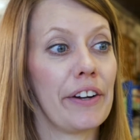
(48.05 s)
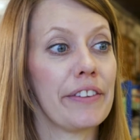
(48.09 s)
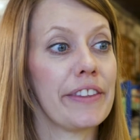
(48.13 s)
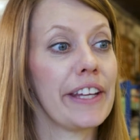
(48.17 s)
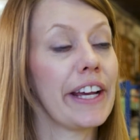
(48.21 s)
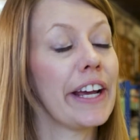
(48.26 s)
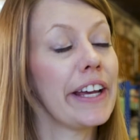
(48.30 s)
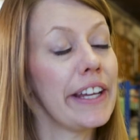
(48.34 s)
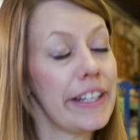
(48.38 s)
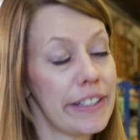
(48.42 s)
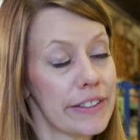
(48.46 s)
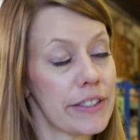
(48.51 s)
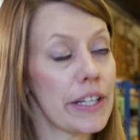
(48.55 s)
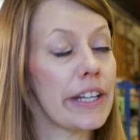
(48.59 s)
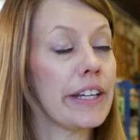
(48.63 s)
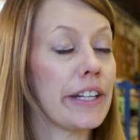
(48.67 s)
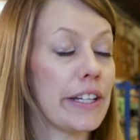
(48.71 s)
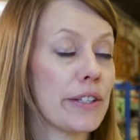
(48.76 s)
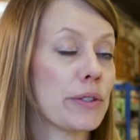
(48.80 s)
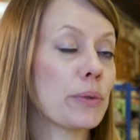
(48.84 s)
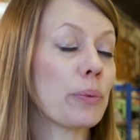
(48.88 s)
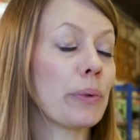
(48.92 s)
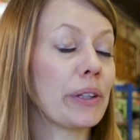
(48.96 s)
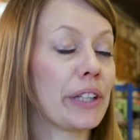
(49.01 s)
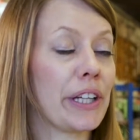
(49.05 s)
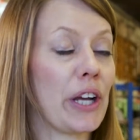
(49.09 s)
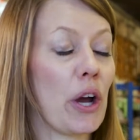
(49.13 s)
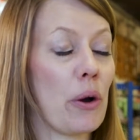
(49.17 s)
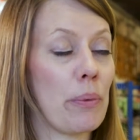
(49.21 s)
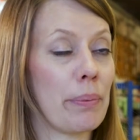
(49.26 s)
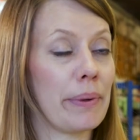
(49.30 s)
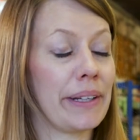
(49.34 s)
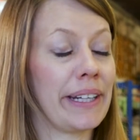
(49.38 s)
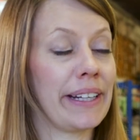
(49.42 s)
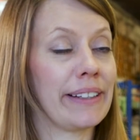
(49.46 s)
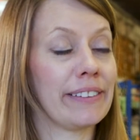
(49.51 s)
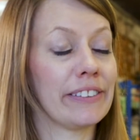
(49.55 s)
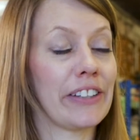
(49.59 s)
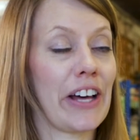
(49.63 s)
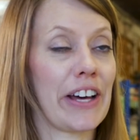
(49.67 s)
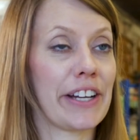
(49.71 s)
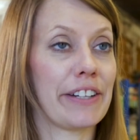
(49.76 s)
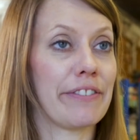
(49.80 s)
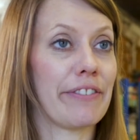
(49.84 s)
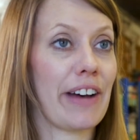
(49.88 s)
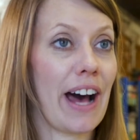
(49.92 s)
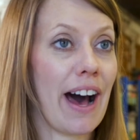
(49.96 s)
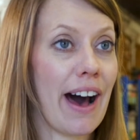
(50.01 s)
it is really opening a
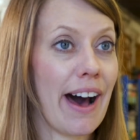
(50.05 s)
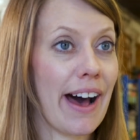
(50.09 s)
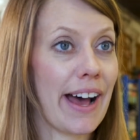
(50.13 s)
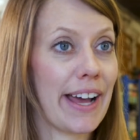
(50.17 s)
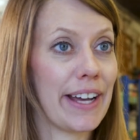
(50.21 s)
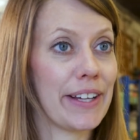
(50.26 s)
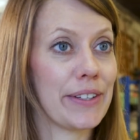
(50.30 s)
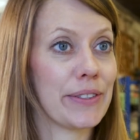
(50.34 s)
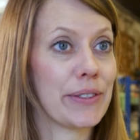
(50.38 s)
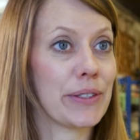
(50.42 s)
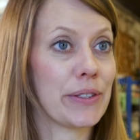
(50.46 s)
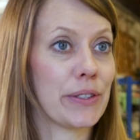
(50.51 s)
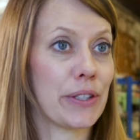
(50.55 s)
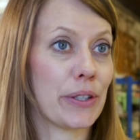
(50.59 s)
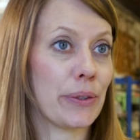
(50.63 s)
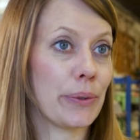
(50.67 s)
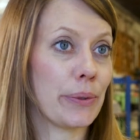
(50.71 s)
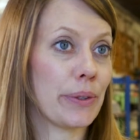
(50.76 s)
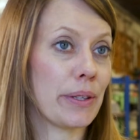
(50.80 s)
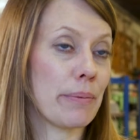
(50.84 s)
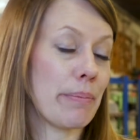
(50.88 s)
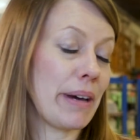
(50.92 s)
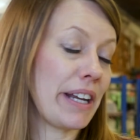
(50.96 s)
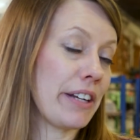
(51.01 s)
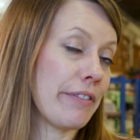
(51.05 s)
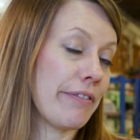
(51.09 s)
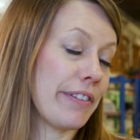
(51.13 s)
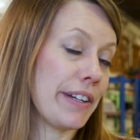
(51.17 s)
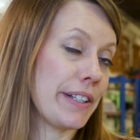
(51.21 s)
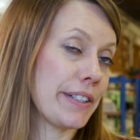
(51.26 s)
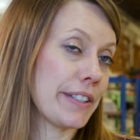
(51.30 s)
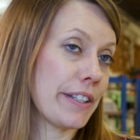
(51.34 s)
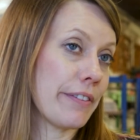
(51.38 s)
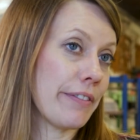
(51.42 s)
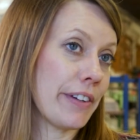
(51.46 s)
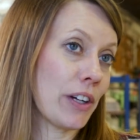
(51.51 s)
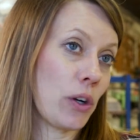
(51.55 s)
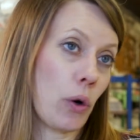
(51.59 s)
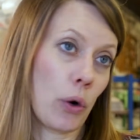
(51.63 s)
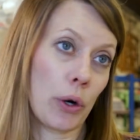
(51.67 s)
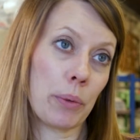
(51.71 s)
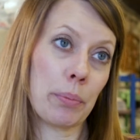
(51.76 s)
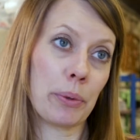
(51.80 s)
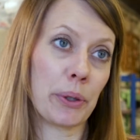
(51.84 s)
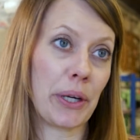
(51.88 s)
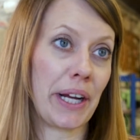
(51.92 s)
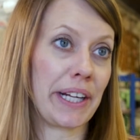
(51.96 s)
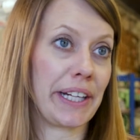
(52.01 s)
lot of eyes to the benefits of
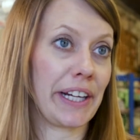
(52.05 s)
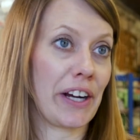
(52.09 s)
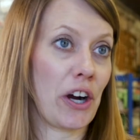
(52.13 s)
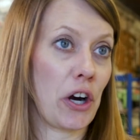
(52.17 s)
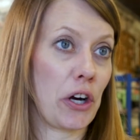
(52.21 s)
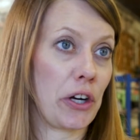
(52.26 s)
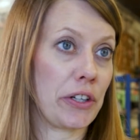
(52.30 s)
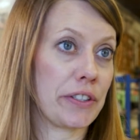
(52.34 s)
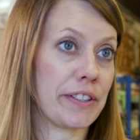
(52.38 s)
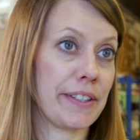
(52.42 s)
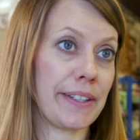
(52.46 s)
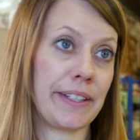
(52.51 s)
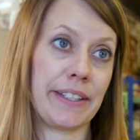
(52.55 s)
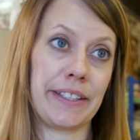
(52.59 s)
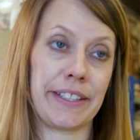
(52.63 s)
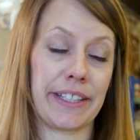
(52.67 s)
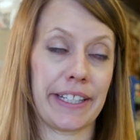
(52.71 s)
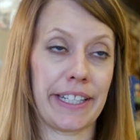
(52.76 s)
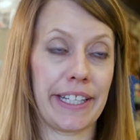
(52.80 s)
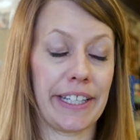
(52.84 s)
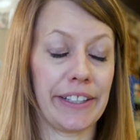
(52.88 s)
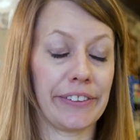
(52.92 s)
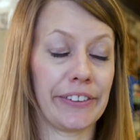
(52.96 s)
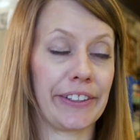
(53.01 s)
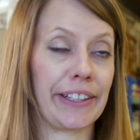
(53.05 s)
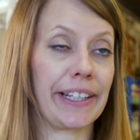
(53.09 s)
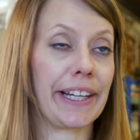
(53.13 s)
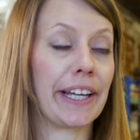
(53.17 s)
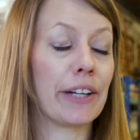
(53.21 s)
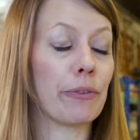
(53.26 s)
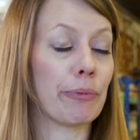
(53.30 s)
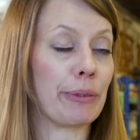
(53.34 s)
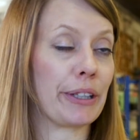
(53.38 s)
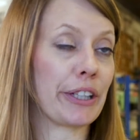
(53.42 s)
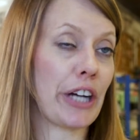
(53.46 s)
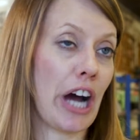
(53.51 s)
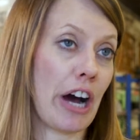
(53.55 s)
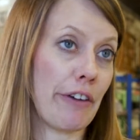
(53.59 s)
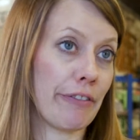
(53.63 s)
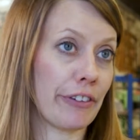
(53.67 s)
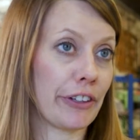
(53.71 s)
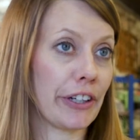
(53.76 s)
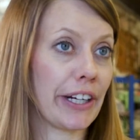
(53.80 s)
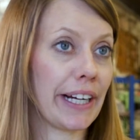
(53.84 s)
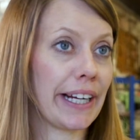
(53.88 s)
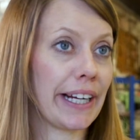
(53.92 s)
incorporating arts into healing and recovery.